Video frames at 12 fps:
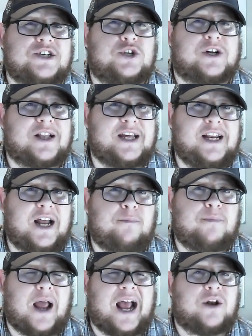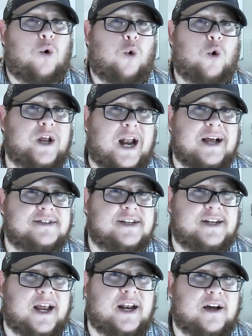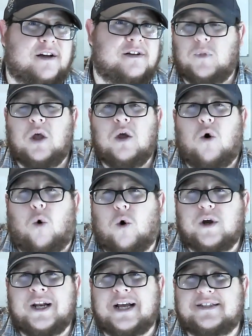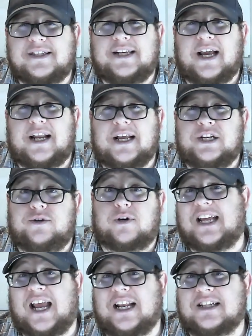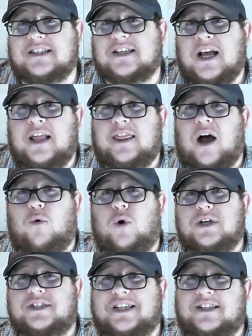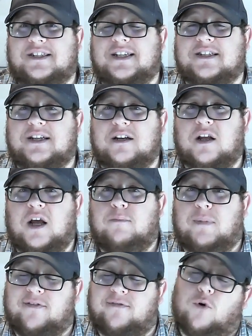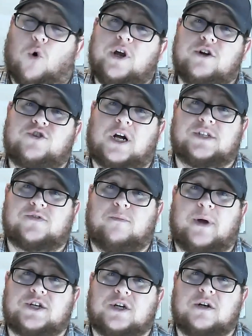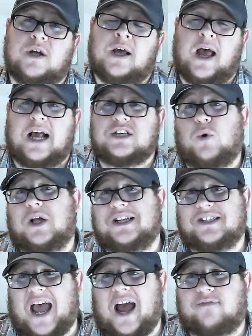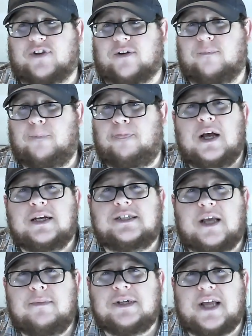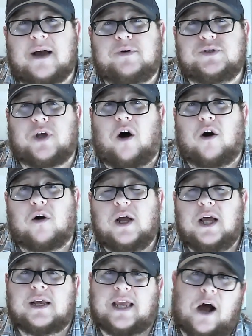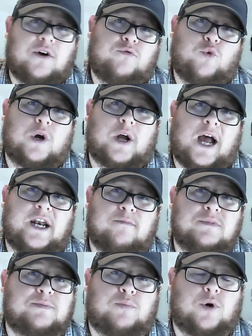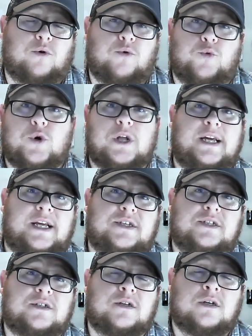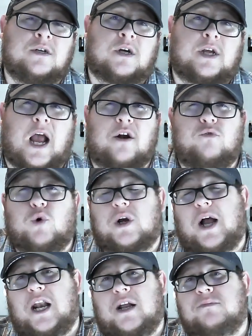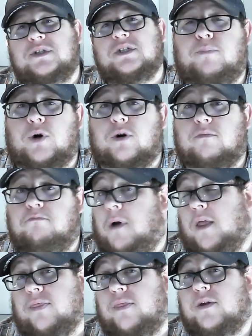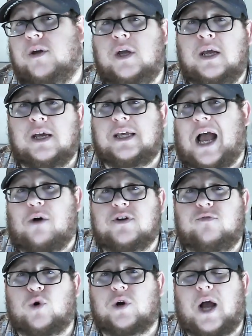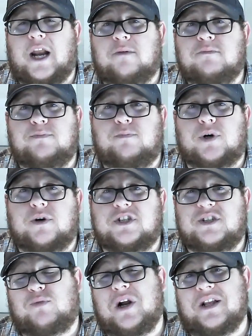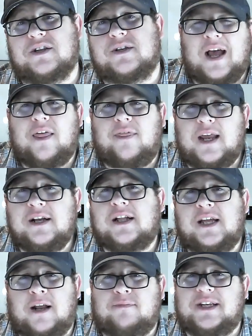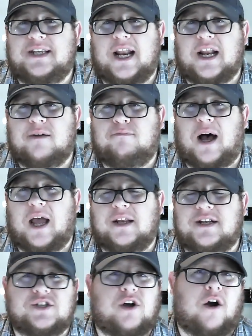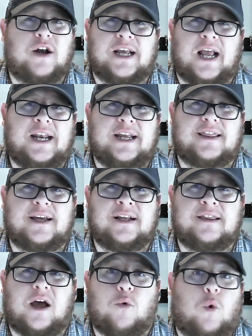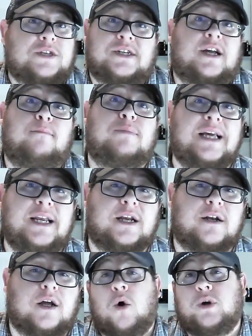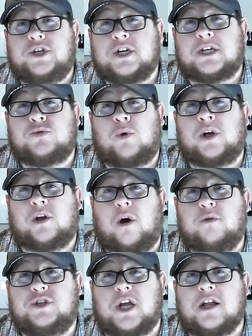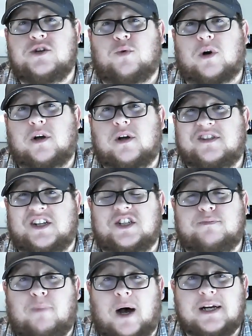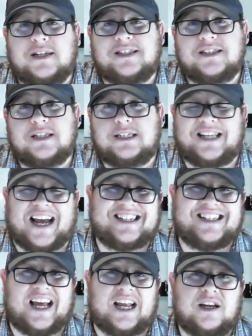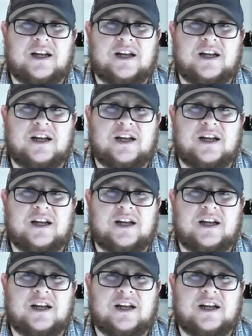to clean up and organize the data. Organize the data into a cadence that was consistent before your transformation as well as after. Some examples are count of work items per release, count of work items per month, count of work items per sprint. Then clean up the data by discarding anything that wasn't completed. We just want code change work, such as bugs, tech debt,